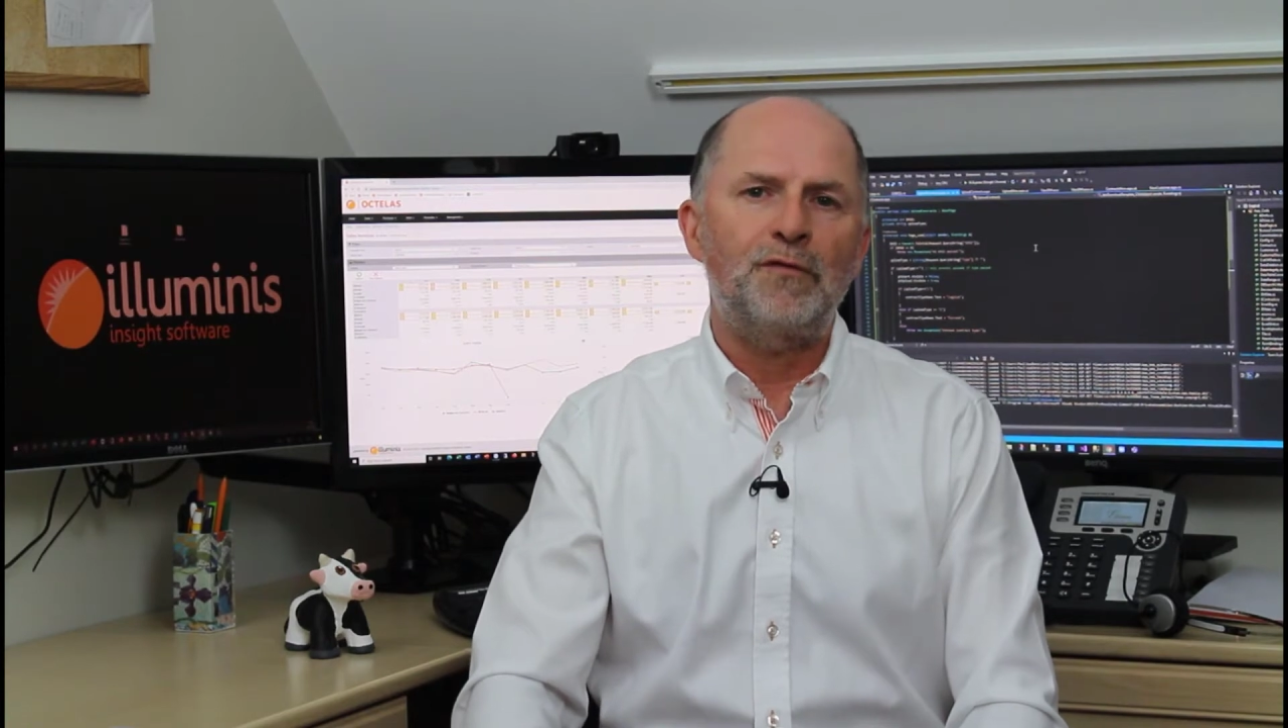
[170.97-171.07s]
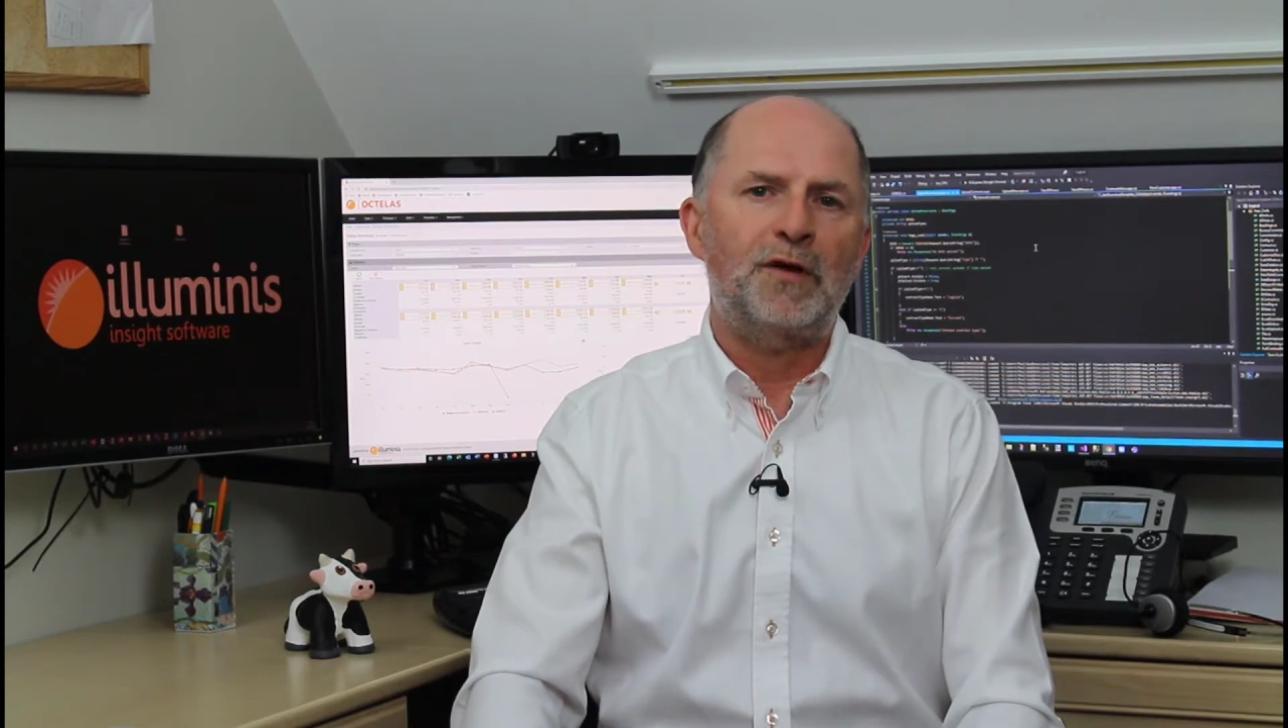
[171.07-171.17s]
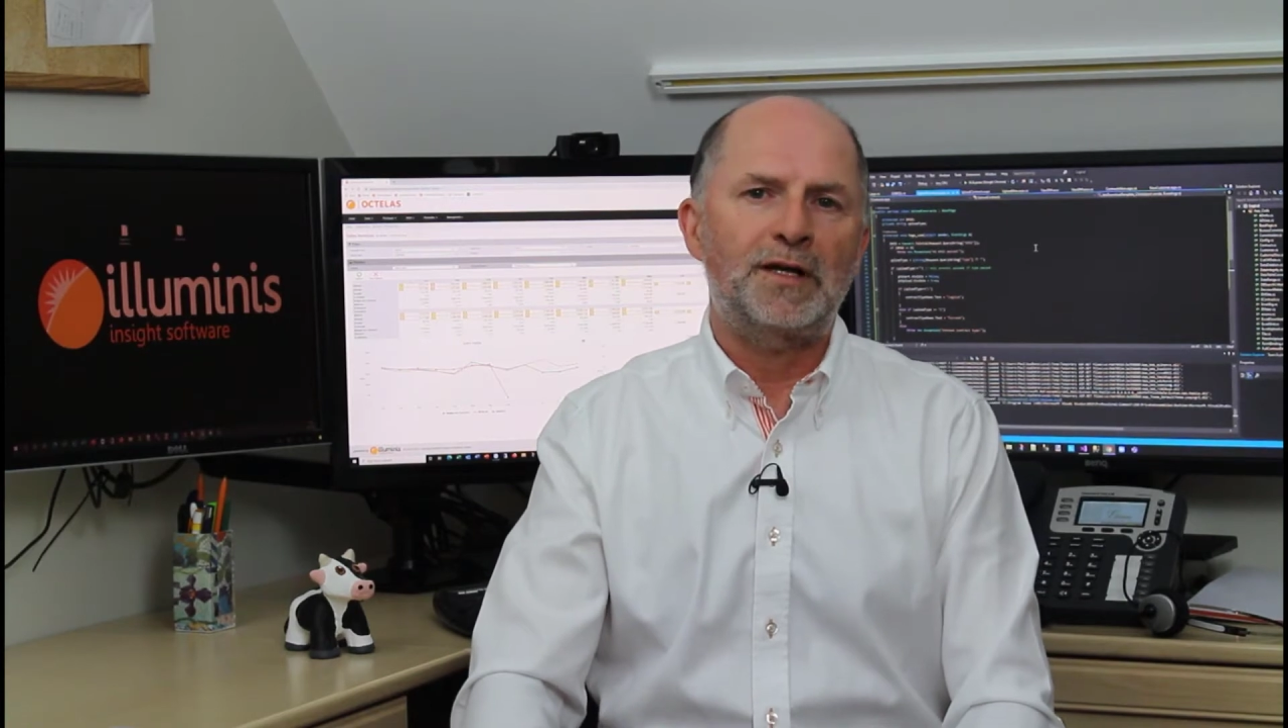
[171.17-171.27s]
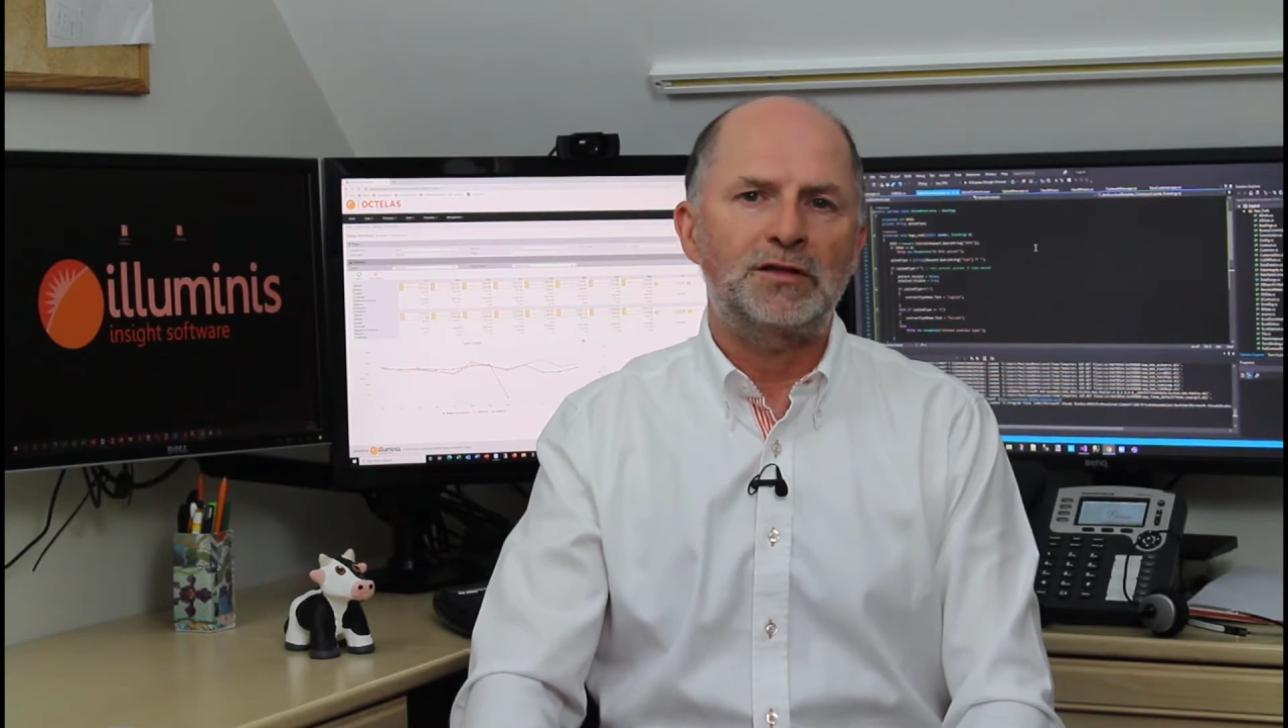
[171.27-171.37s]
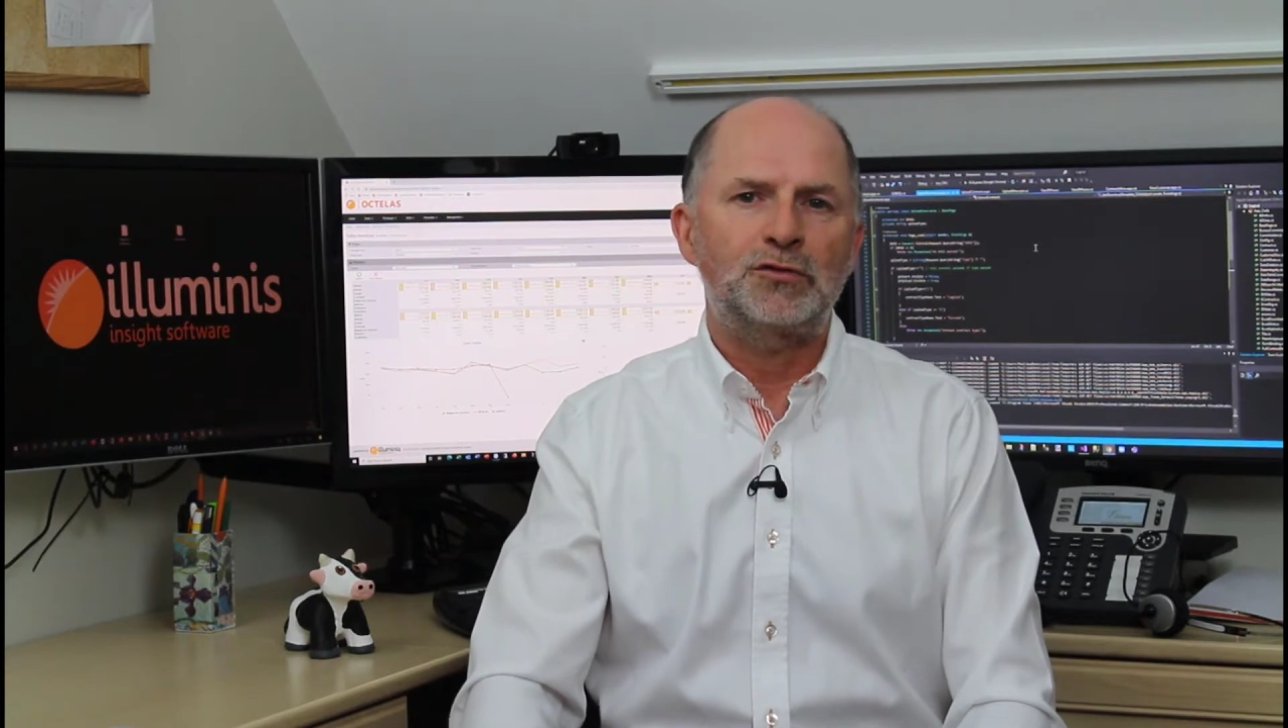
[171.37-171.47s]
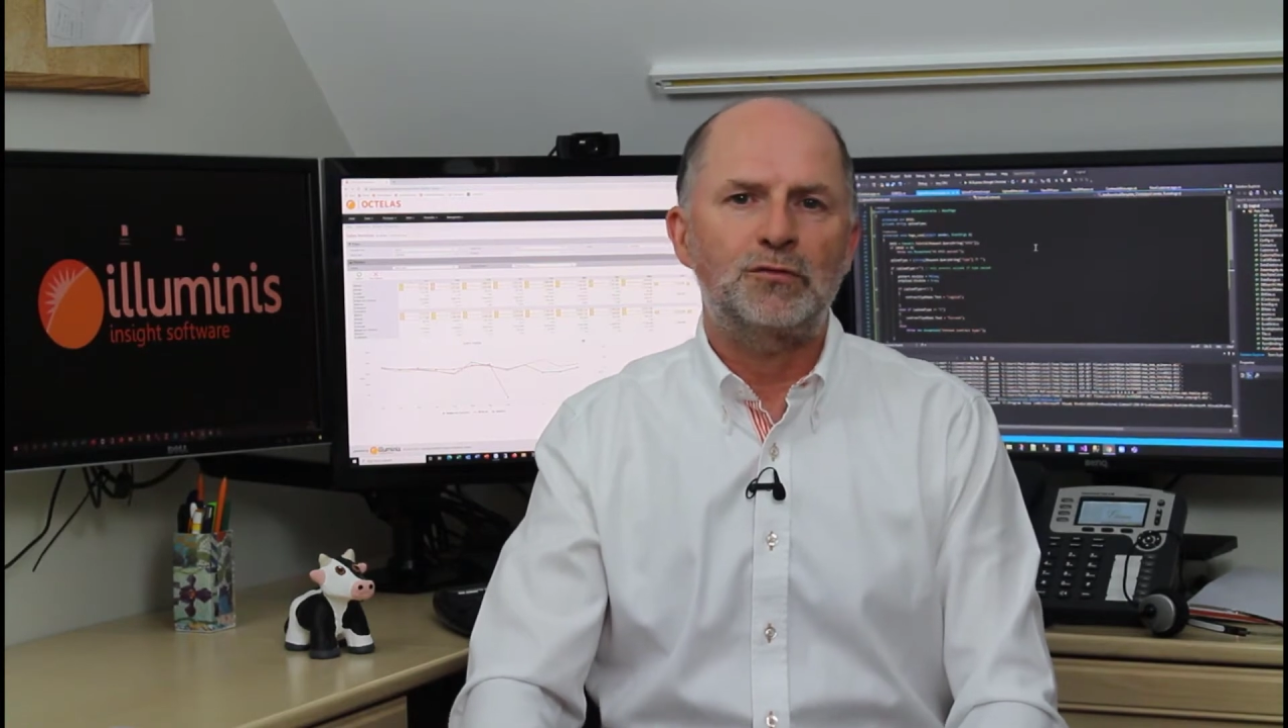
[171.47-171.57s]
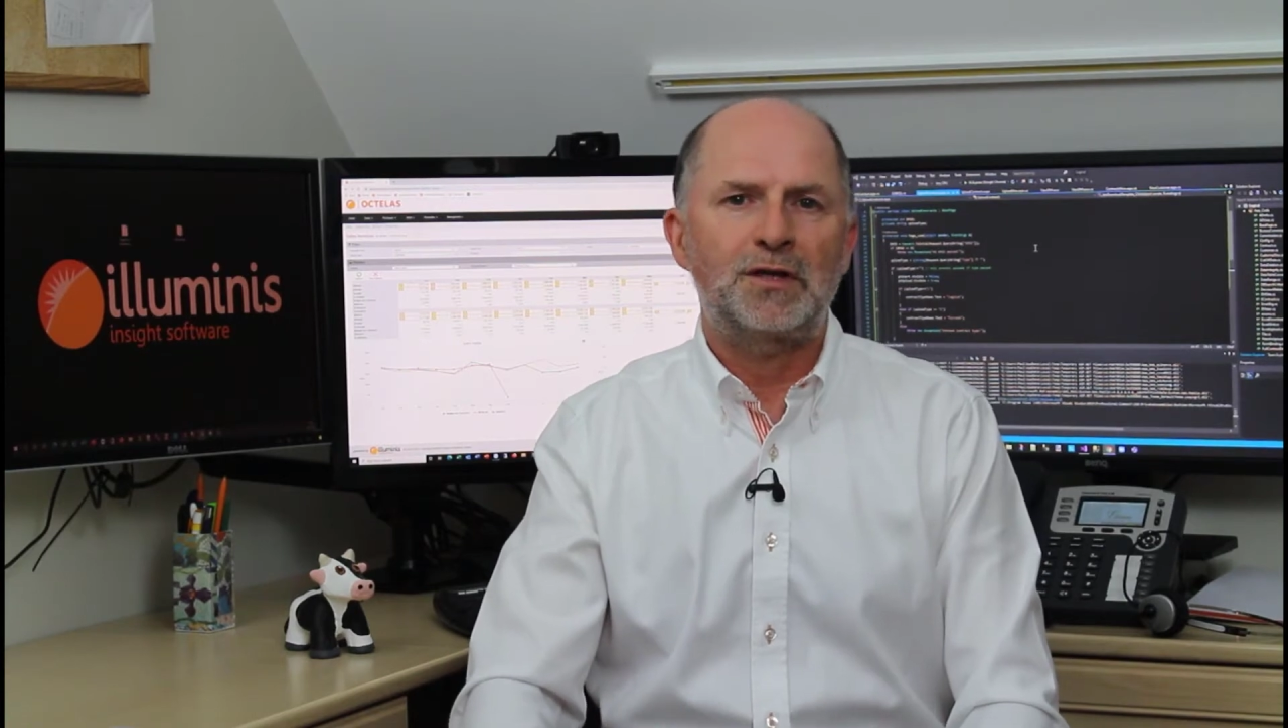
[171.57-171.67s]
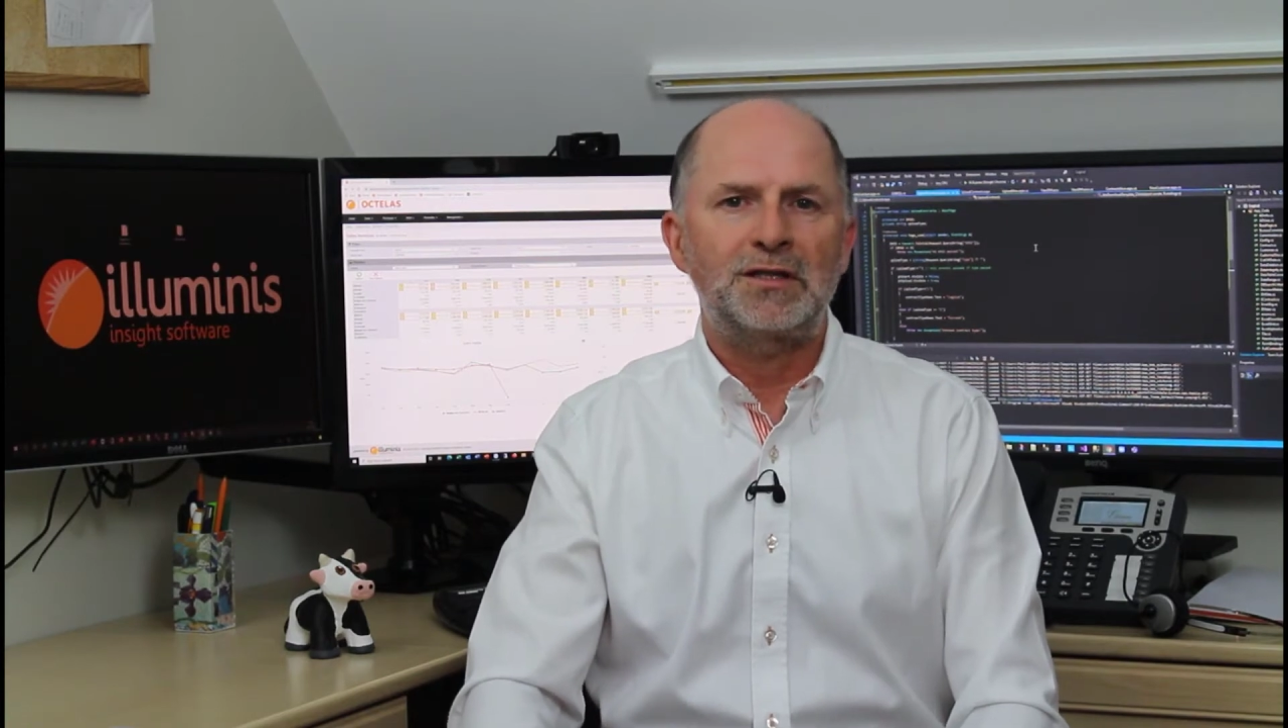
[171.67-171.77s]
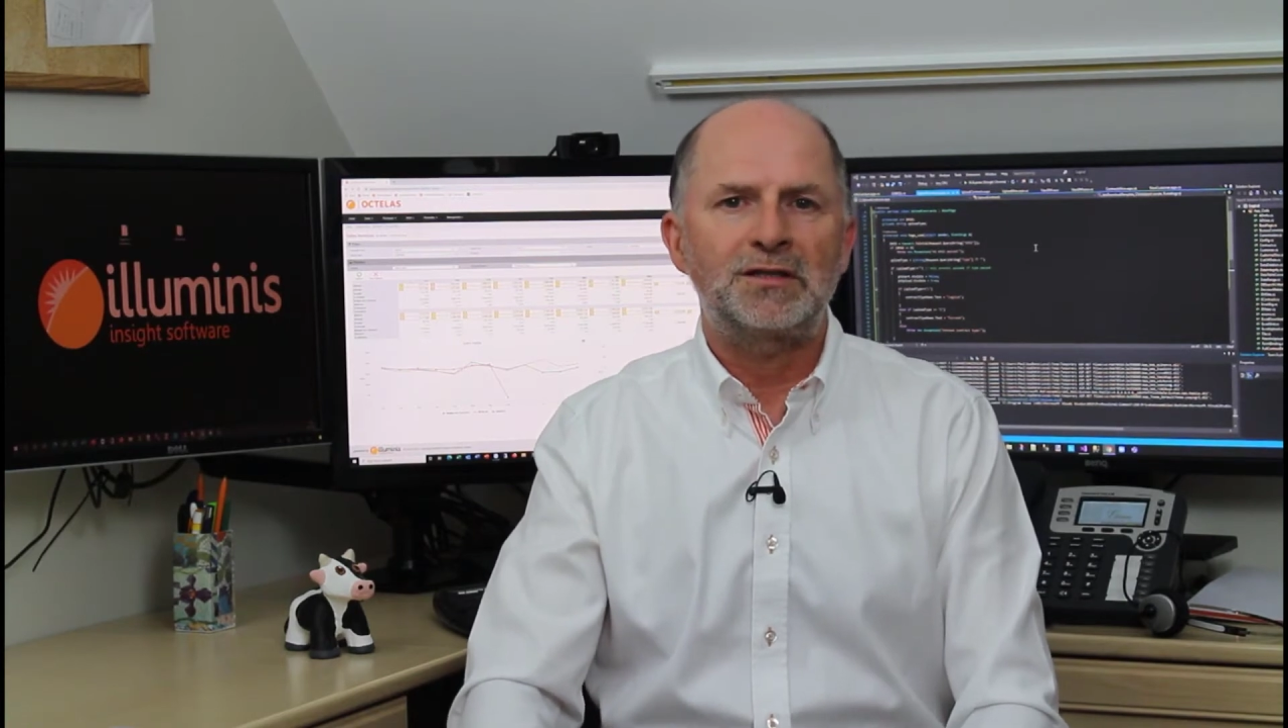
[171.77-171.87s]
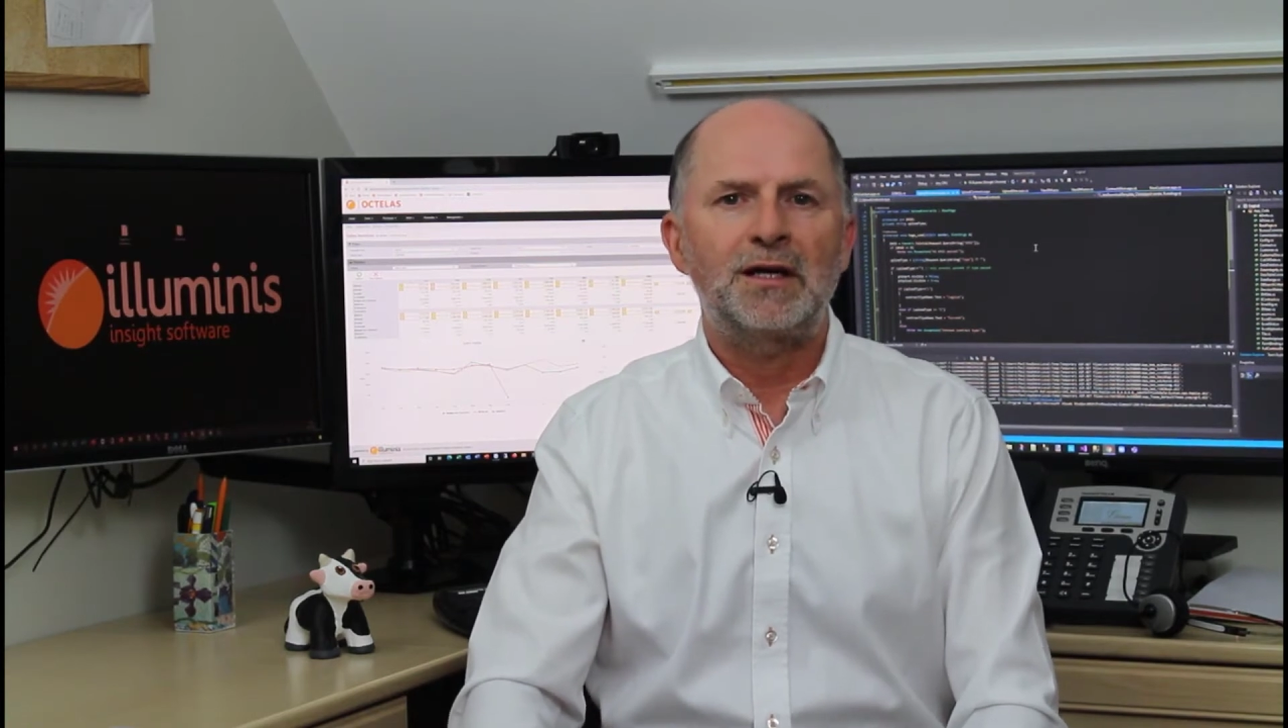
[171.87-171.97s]
financial
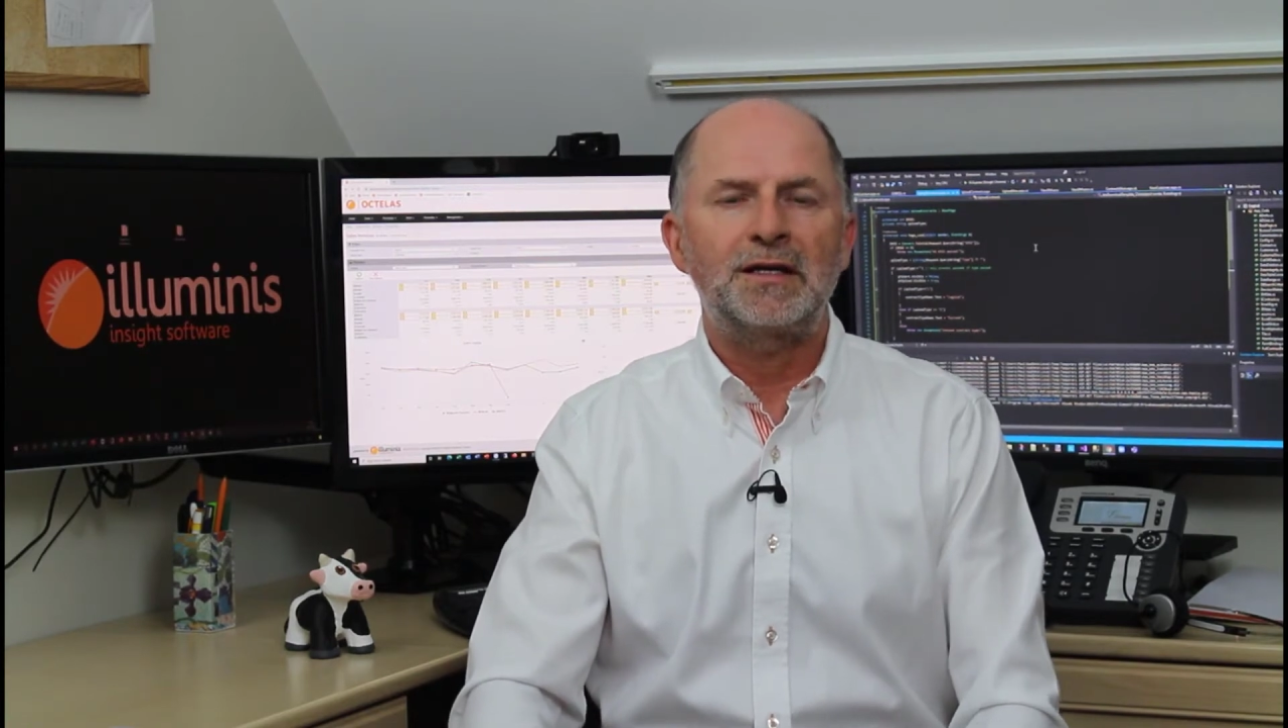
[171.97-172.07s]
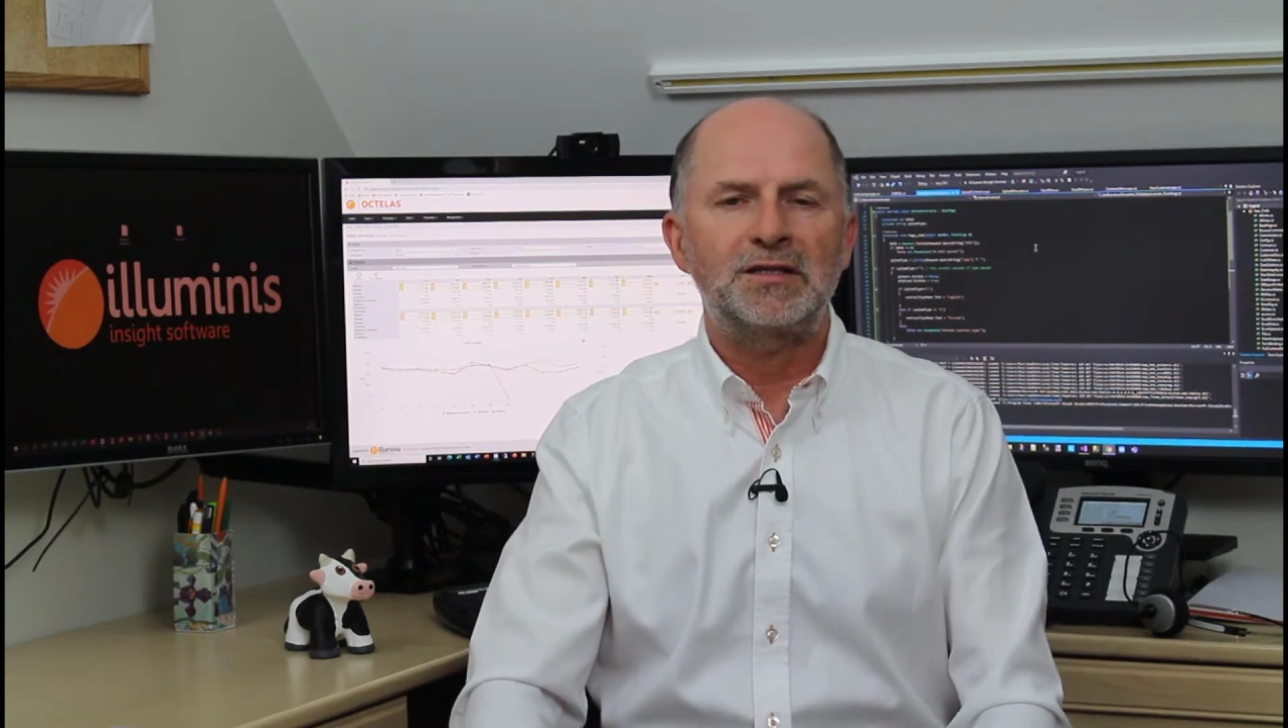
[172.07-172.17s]
data